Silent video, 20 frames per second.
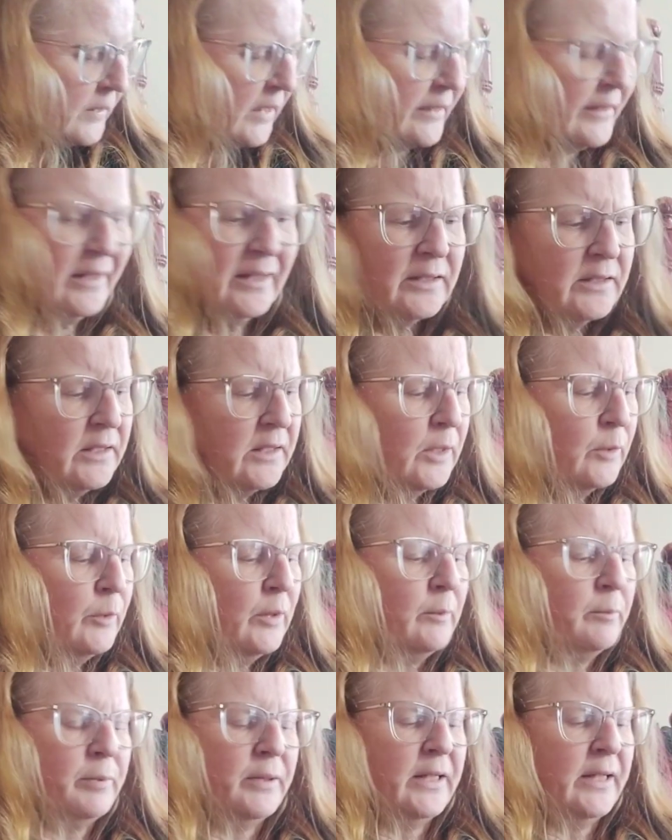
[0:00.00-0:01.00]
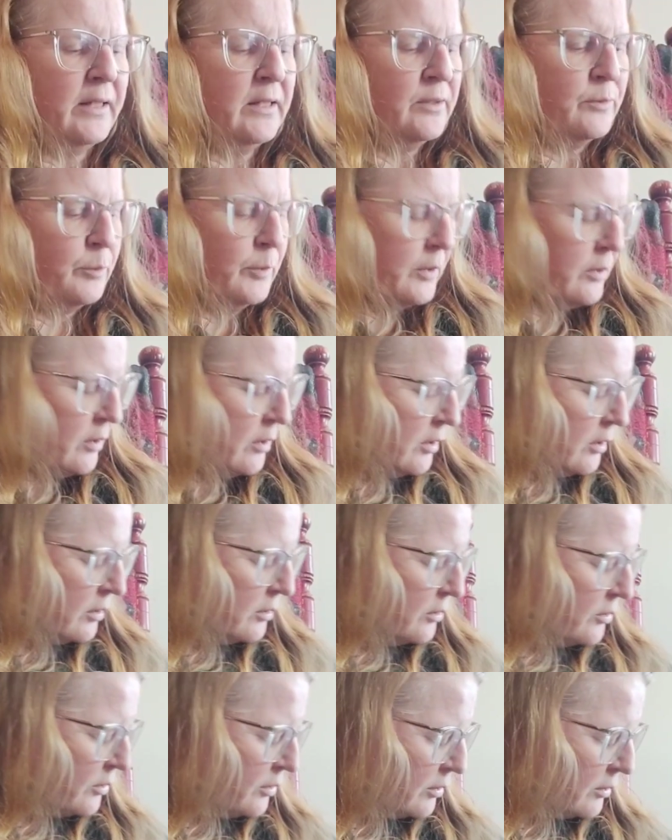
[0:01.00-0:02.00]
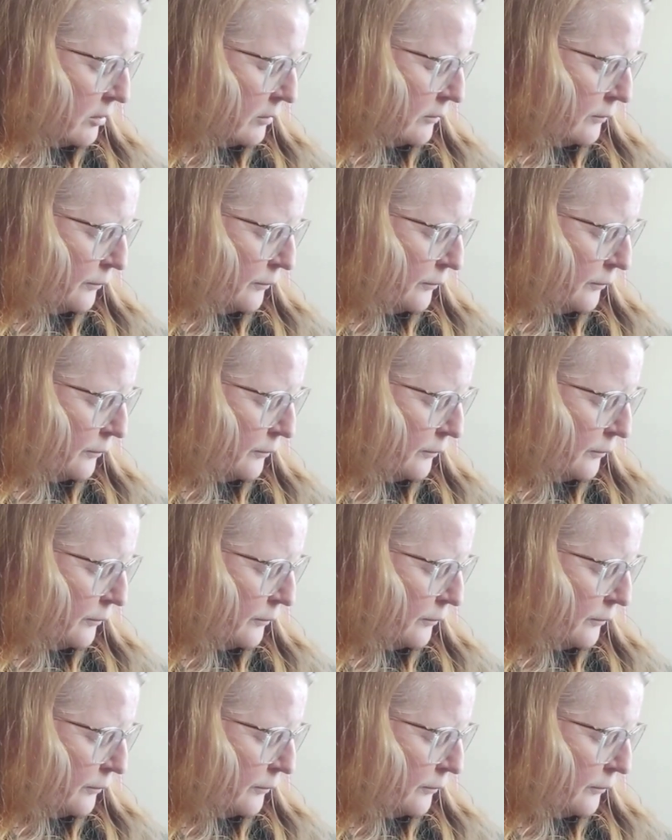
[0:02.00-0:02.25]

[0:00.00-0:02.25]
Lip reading: I think Chloe plays with hers.